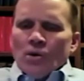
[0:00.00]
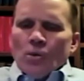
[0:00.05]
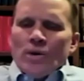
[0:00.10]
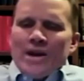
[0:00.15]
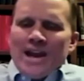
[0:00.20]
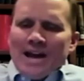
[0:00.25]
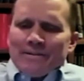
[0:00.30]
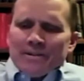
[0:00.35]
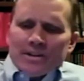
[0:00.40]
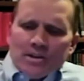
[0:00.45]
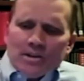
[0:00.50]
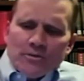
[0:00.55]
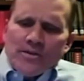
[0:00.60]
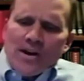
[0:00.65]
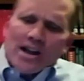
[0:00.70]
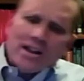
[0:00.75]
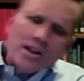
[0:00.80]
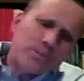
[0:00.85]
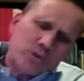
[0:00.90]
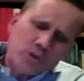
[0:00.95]
We have a
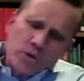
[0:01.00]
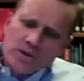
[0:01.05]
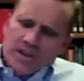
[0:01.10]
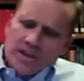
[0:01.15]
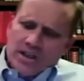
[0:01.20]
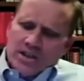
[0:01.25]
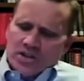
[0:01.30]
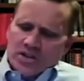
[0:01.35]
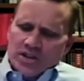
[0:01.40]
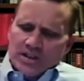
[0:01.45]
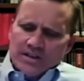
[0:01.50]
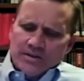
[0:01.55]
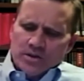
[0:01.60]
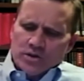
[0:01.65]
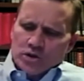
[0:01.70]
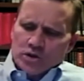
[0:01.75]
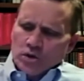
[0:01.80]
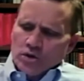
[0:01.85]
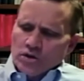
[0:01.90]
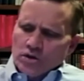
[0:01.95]
developed tradition in the
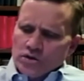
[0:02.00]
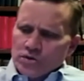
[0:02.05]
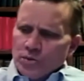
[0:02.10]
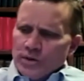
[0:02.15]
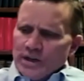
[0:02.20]
church.